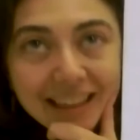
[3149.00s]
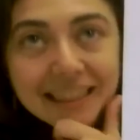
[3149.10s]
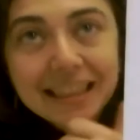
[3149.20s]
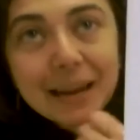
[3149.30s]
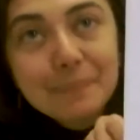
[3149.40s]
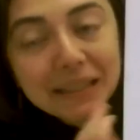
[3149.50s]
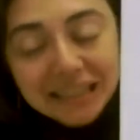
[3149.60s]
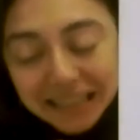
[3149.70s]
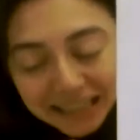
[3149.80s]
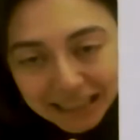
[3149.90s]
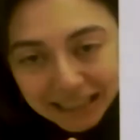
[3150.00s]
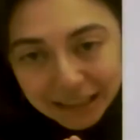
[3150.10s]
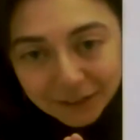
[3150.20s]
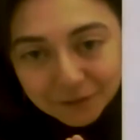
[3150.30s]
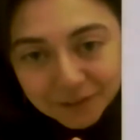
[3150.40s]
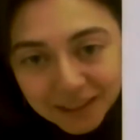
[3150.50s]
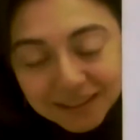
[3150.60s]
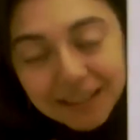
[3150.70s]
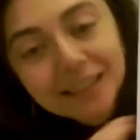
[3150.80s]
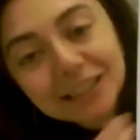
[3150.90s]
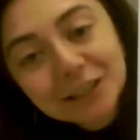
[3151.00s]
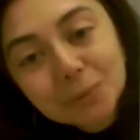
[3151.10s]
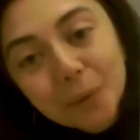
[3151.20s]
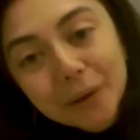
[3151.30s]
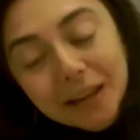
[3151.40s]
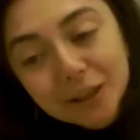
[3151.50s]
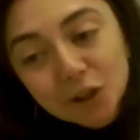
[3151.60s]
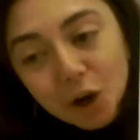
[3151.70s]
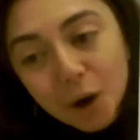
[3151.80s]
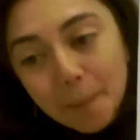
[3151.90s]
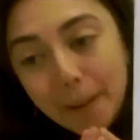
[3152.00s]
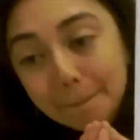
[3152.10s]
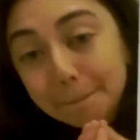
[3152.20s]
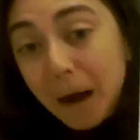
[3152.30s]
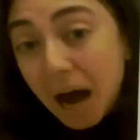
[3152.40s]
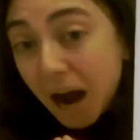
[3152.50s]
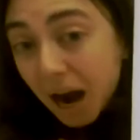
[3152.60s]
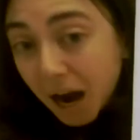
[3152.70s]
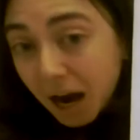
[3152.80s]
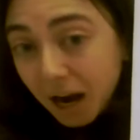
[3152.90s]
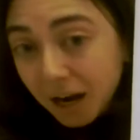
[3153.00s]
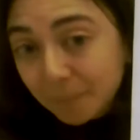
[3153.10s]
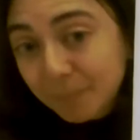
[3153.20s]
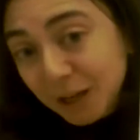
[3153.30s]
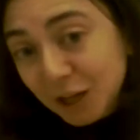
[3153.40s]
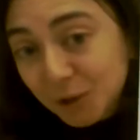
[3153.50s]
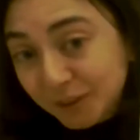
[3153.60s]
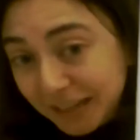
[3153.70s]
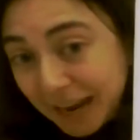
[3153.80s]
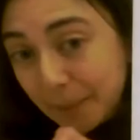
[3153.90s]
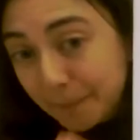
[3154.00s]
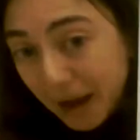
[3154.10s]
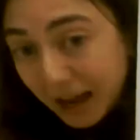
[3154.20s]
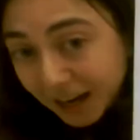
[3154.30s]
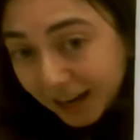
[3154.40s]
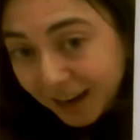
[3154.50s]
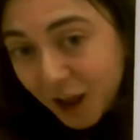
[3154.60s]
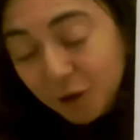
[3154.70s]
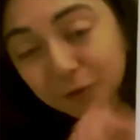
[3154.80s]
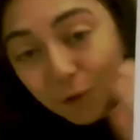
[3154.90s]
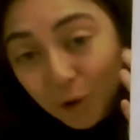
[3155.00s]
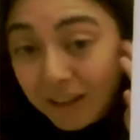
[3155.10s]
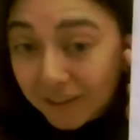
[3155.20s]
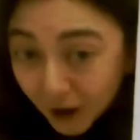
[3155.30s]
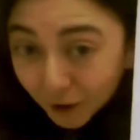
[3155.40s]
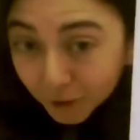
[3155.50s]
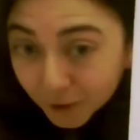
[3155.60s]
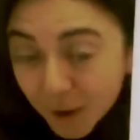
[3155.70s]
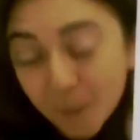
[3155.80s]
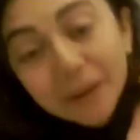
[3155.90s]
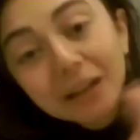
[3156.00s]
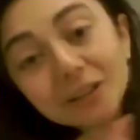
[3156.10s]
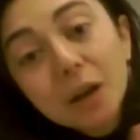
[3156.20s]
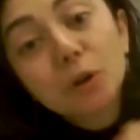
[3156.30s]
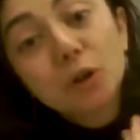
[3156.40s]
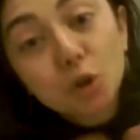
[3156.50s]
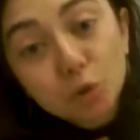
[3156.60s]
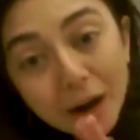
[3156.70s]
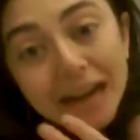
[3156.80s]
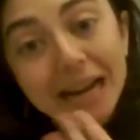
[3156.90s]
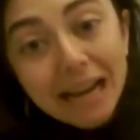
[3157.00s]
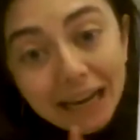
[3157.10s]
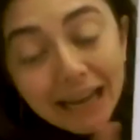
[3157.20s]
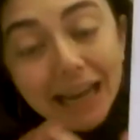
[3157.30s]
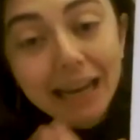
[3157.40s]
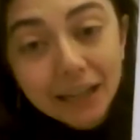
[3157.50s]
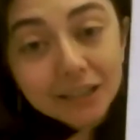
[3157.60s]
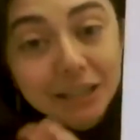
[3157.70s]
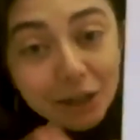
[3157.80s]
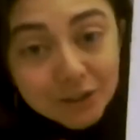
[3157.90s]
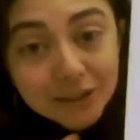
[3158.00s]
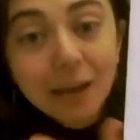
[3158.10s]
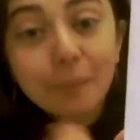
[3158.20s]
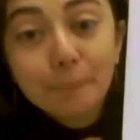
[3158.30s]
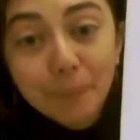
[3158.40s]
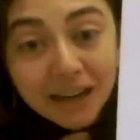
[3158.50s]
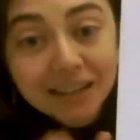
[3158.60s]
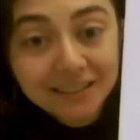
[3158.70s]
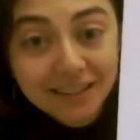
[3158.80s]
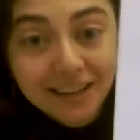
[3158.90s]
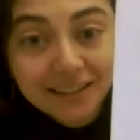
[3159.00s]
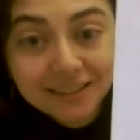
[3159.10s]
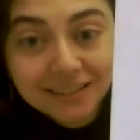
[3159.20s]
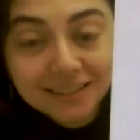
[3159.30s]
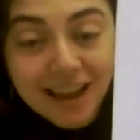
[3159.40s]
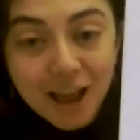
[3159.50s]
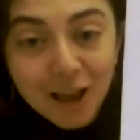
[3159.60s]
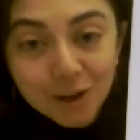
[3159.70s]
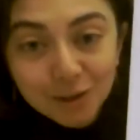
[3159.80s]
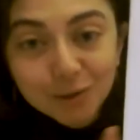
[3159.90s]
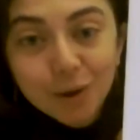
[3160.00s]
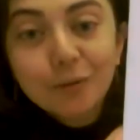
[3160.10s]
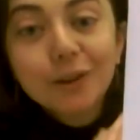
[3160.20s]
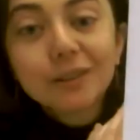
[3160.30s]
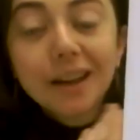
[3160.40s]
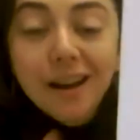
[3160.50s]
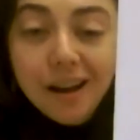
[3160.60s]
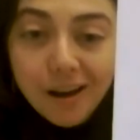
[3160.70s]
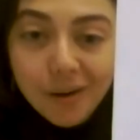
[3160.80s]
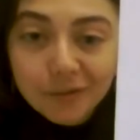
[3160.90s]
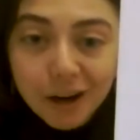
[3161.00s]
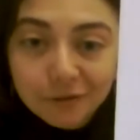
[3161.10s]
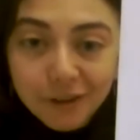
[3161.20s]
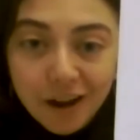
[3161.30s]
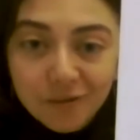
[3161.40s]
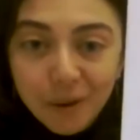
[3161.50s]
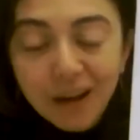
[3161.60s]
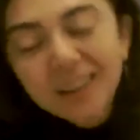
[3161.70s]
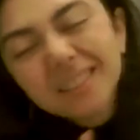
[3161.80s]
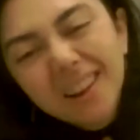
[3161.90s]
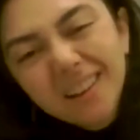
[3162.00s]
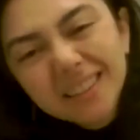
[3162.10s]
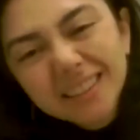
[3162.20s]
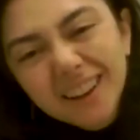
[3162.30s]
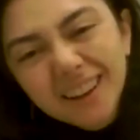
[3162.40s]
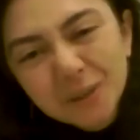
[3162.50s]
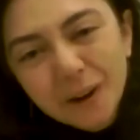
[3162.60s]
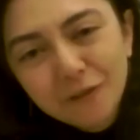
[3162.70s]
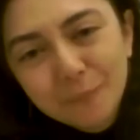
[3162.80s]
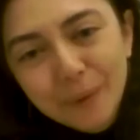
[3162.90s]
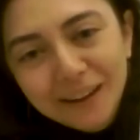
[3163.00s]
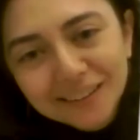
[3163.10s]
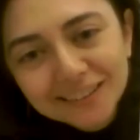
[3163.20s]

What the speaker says: they believe that this is where we get the term buck, B-U-C-K, buck, for $1, because they were trading in deerskin, buck skins. So you're saying, oh, I've got $5. Oh, this costs $12.